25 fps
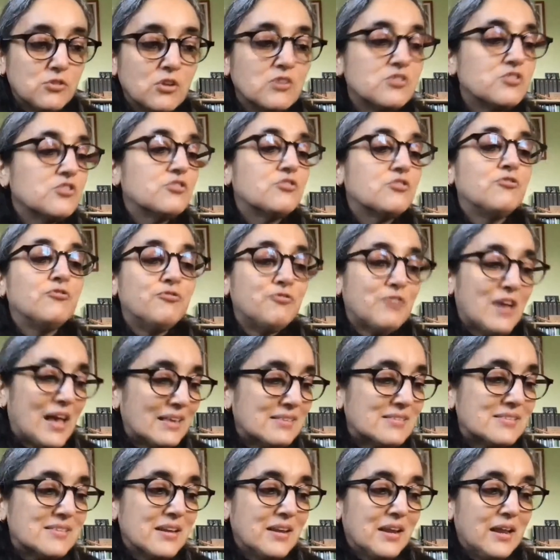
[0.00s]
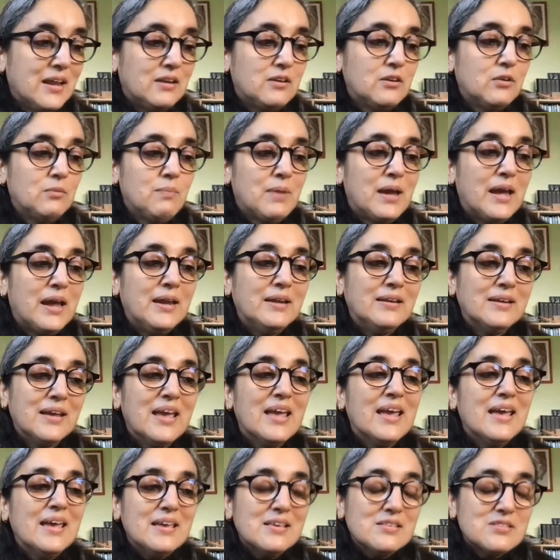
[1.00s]
you're just fascinated by it
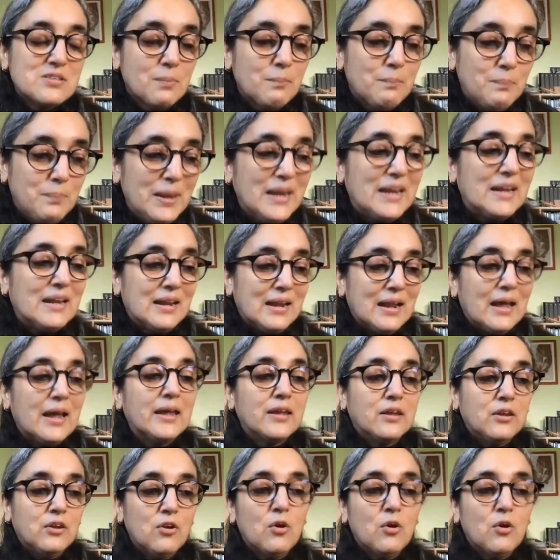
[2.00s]
is a bit like,